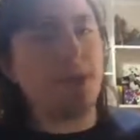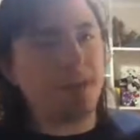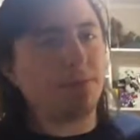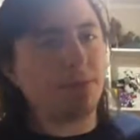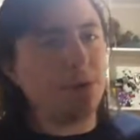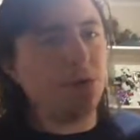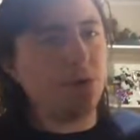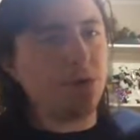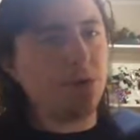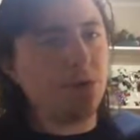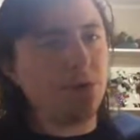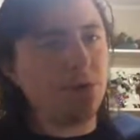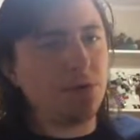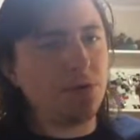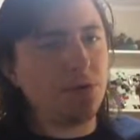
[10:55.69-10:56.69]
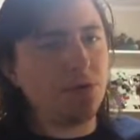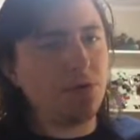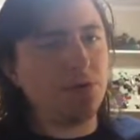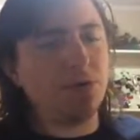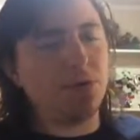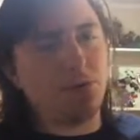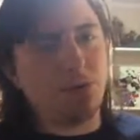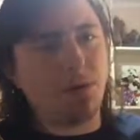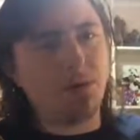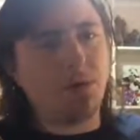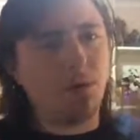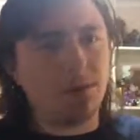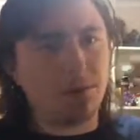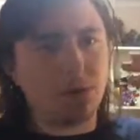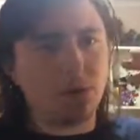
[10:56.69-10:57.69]
The MCU,
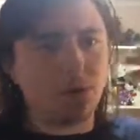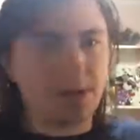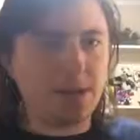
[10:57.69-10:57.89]
when we